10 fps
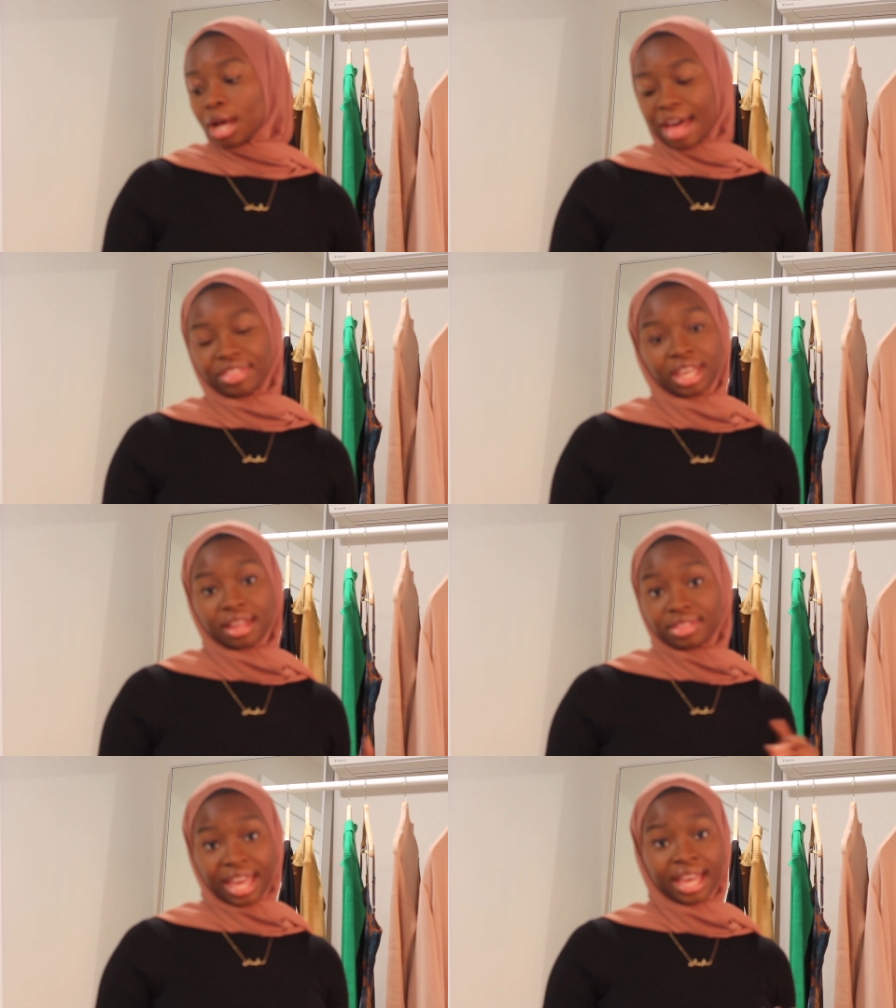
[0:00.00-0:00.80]
I
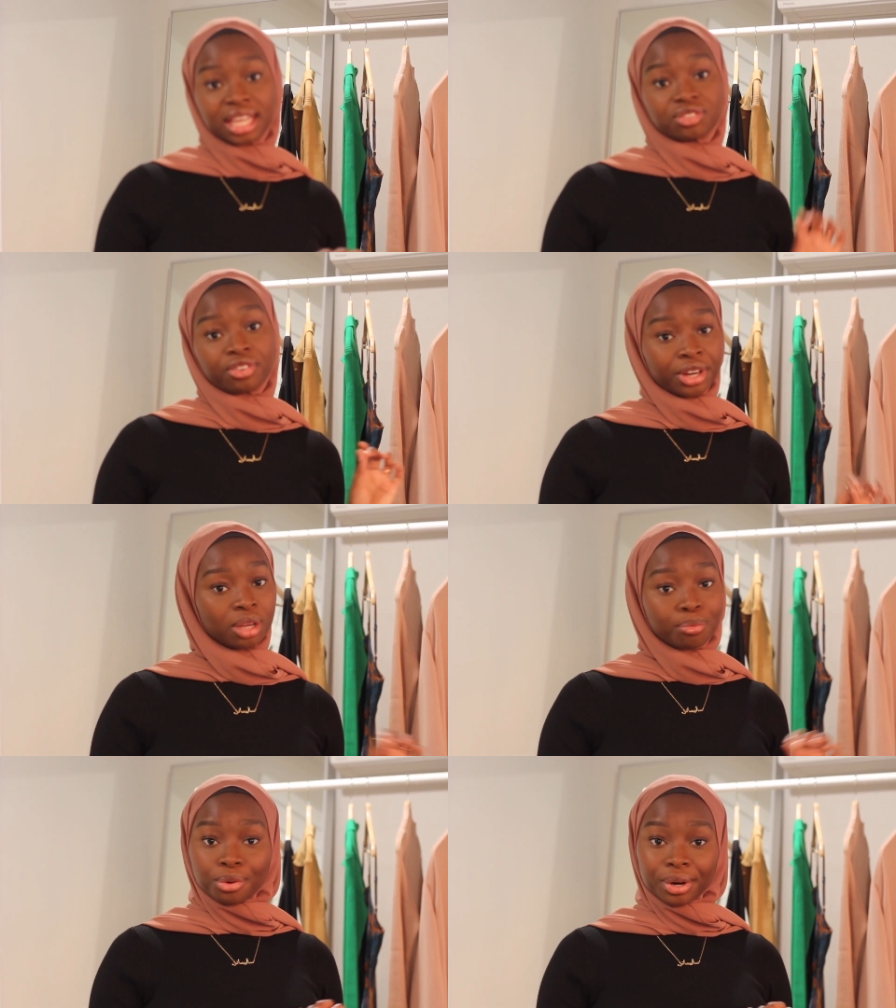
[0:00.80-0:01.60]
think that is
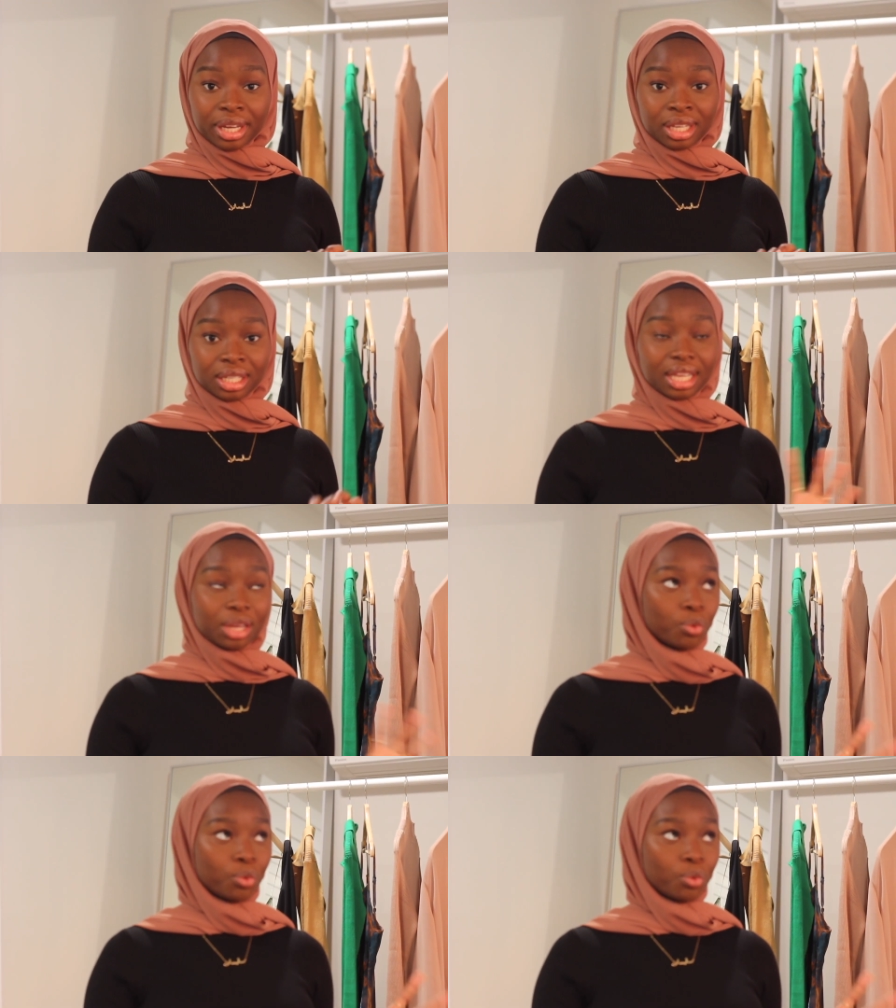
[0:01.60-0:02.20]
very important